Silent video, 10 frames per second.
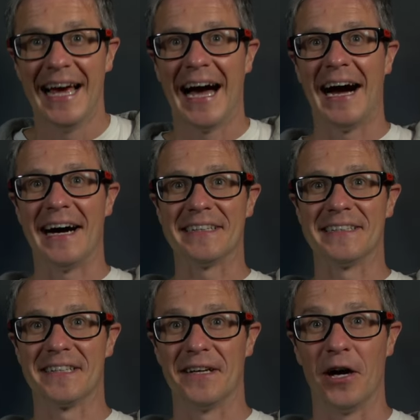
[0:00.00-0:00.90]

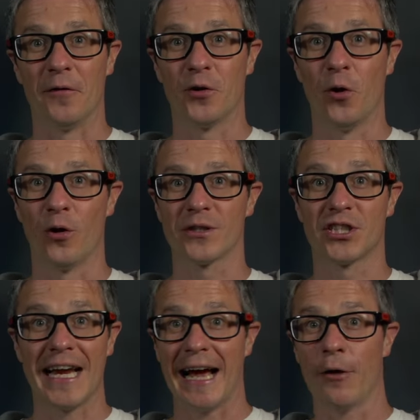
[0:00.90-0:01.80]
And of course,
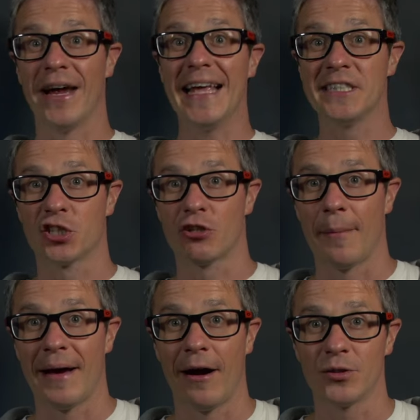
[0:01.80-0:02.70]
check our
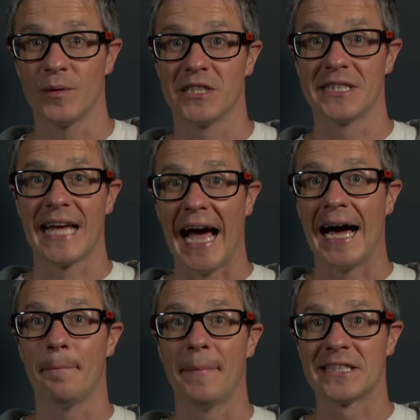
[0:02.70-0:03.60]
Instagram out, which is
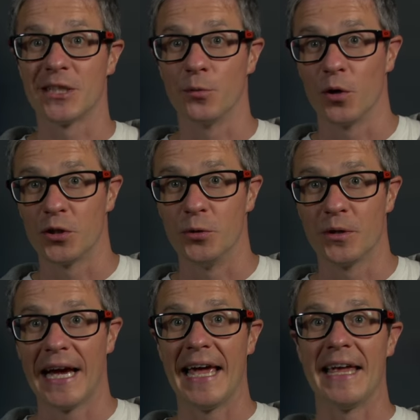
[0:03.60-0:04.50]
at Magic World
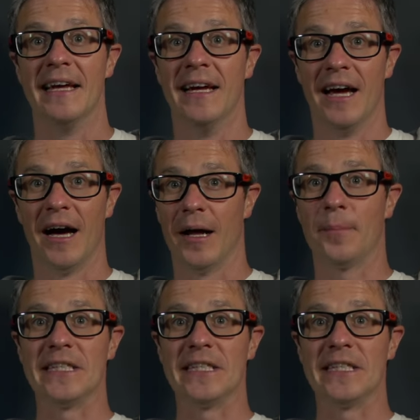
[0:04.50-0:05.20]
UK.